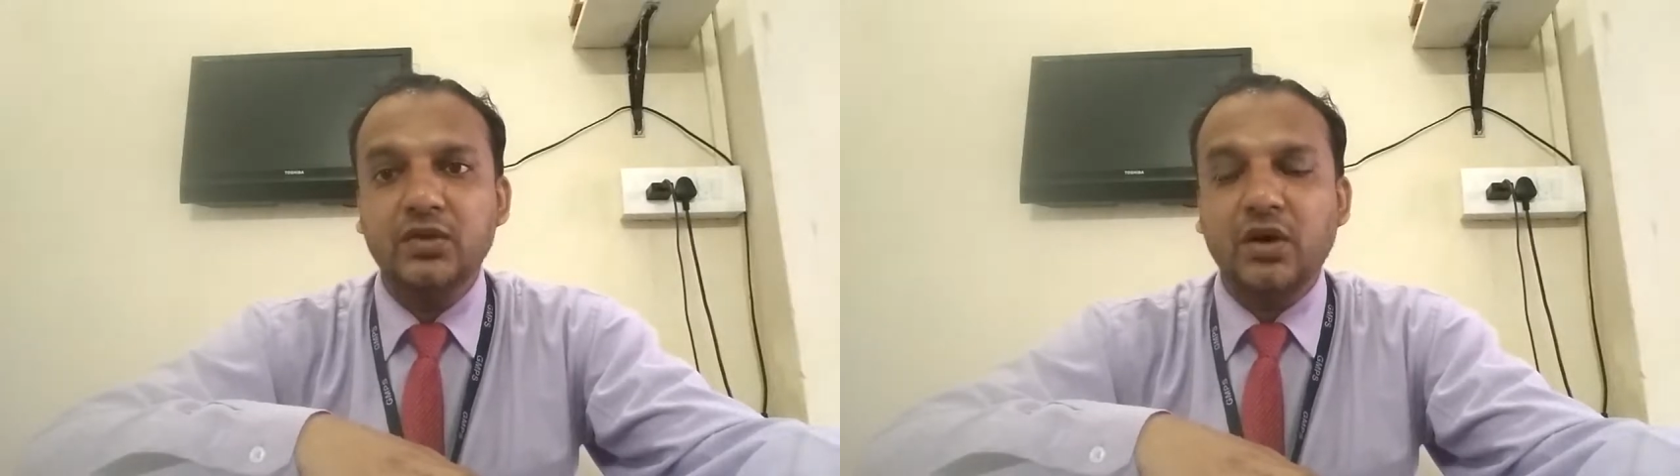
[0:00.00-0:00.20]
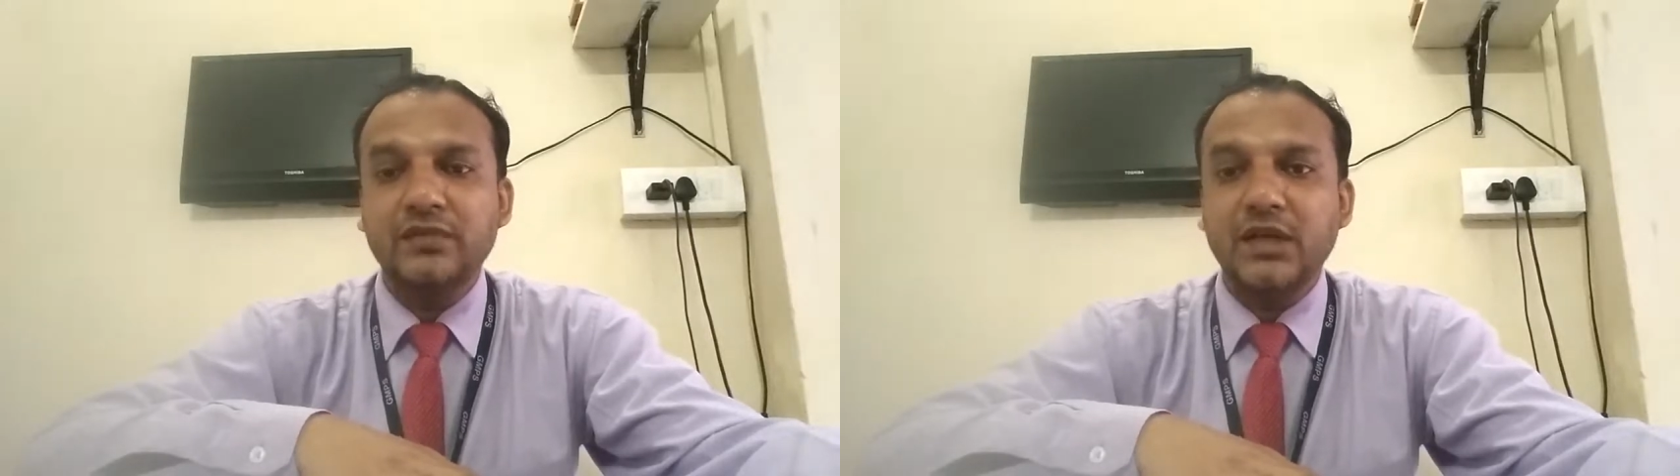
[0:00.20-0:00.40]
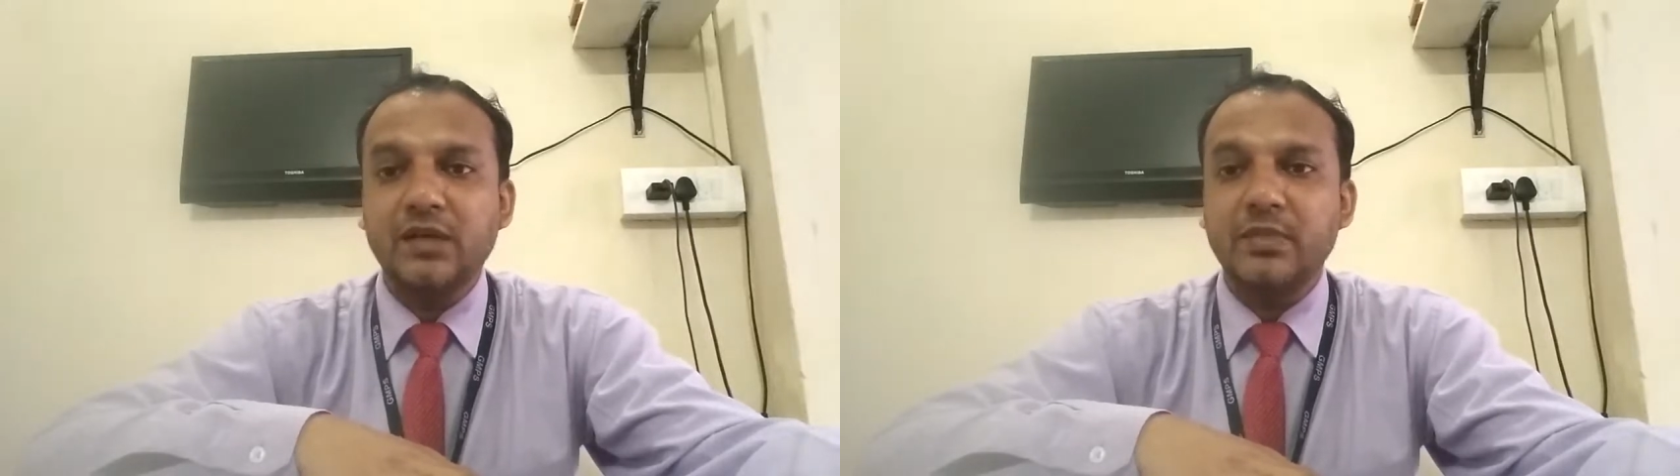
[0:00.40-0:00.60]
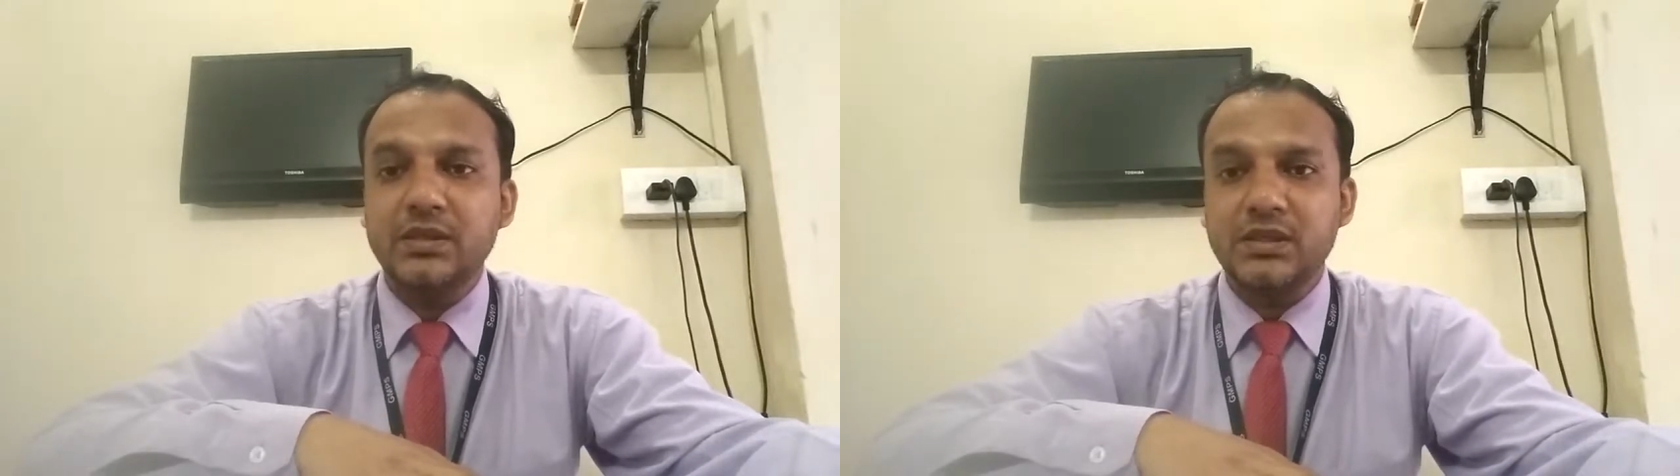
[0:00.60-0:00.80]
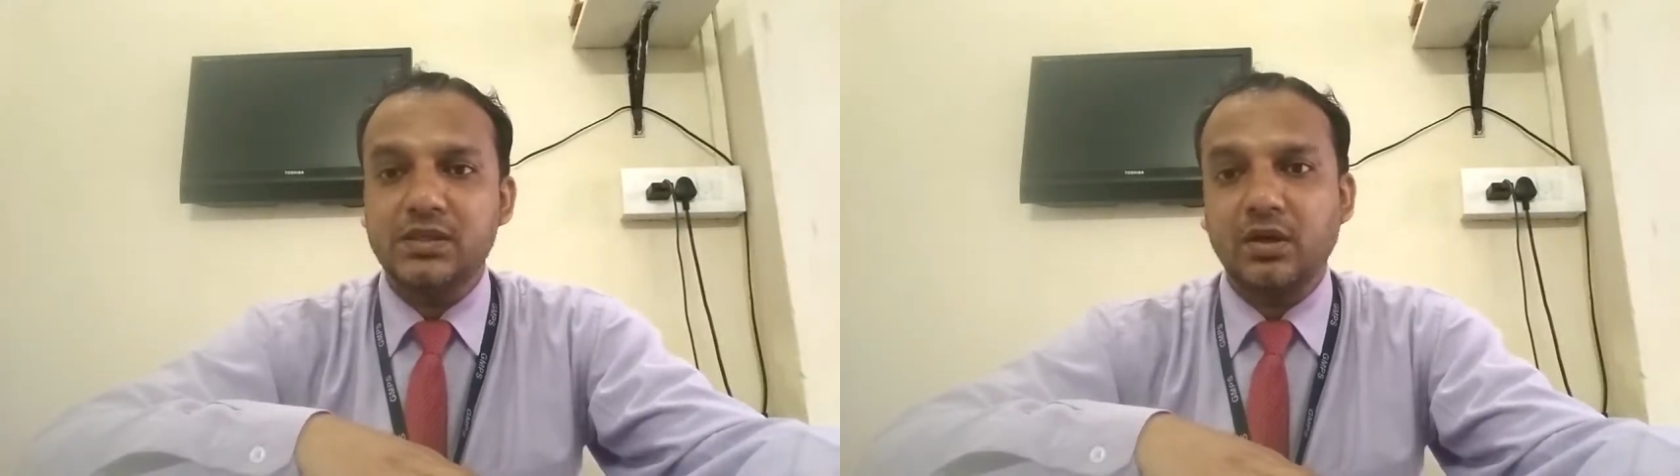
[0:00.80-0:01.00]
of that
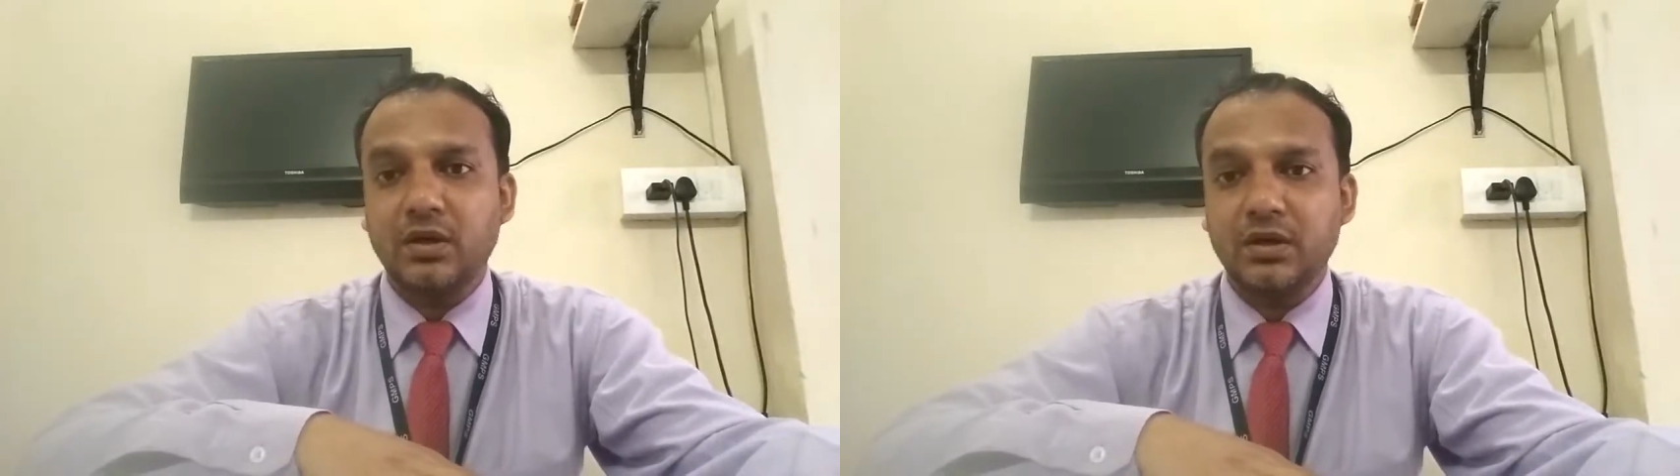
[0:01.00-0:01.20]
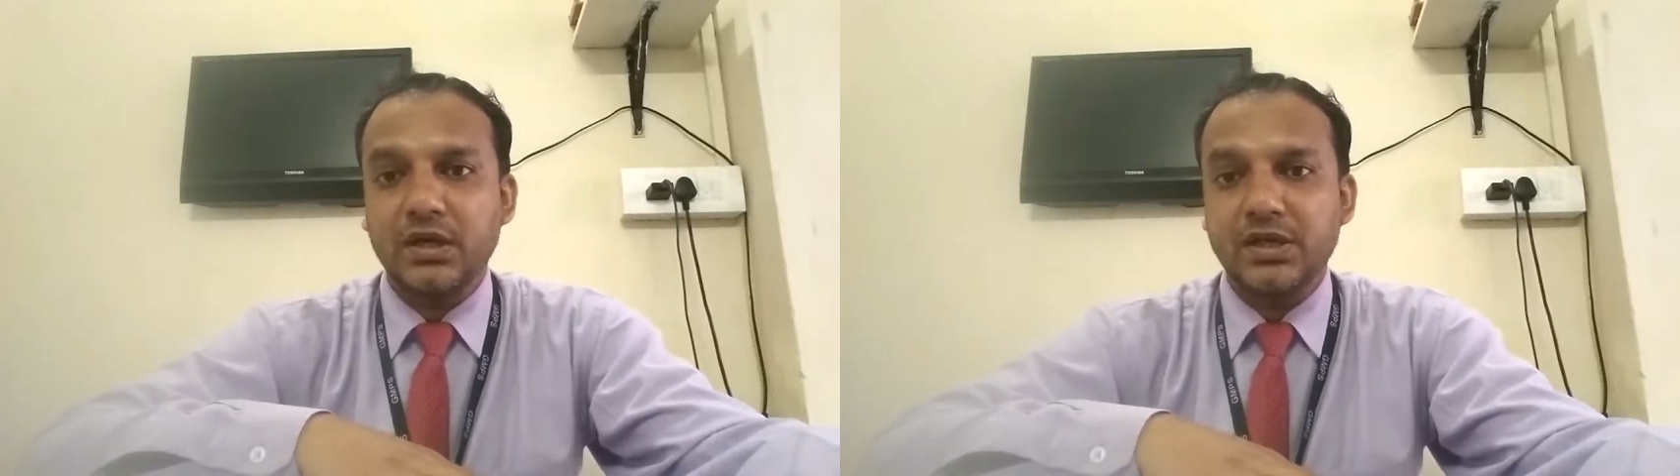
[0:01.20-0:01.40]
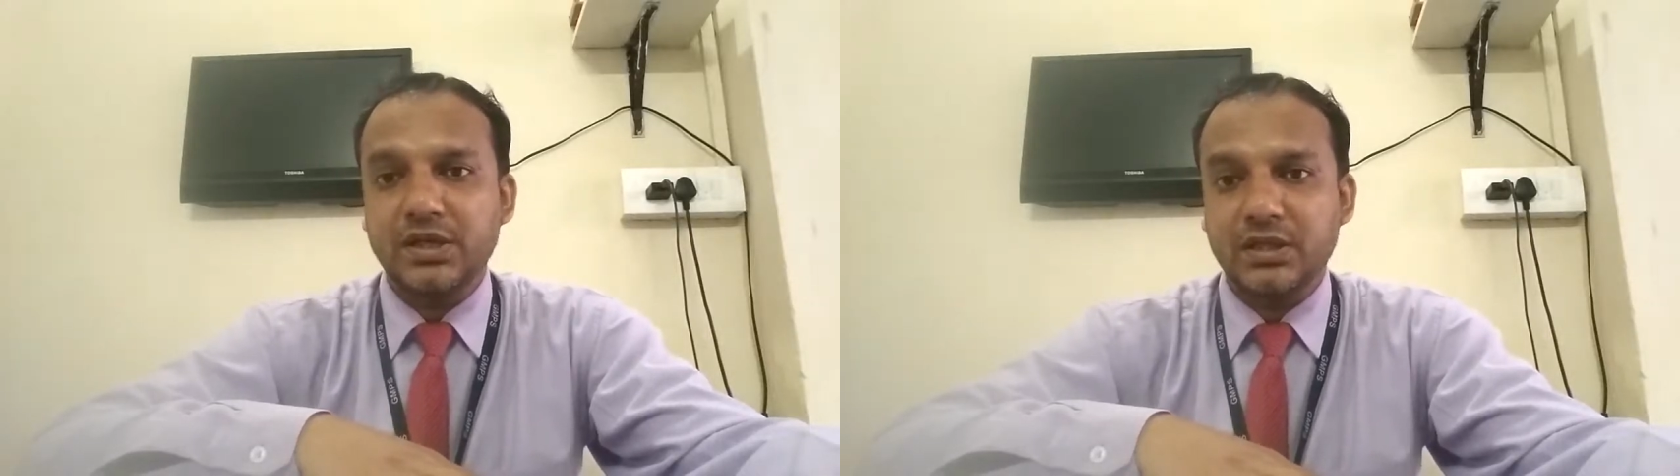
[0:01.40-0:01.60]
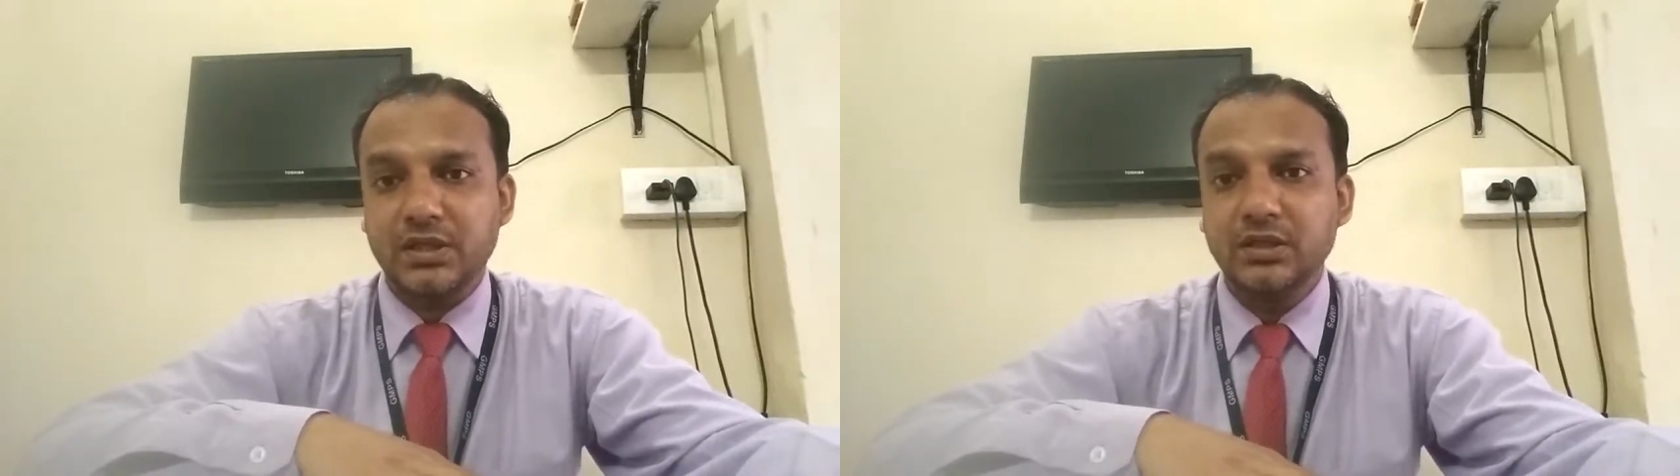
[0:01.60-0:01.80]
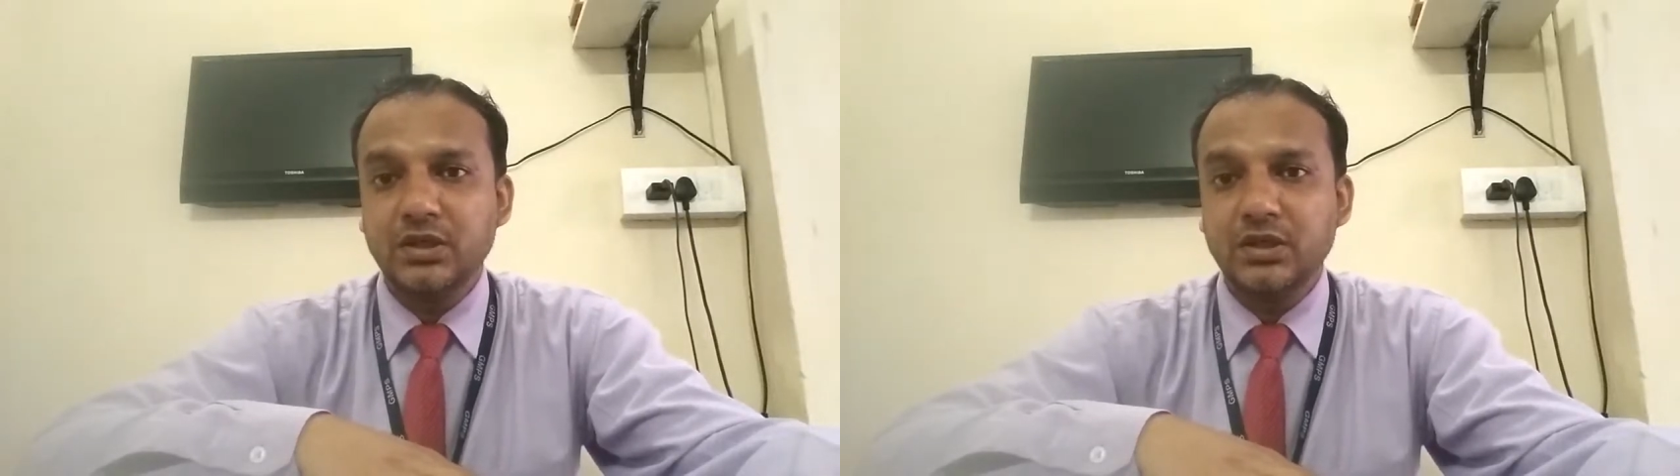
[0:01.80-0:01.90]
business organization.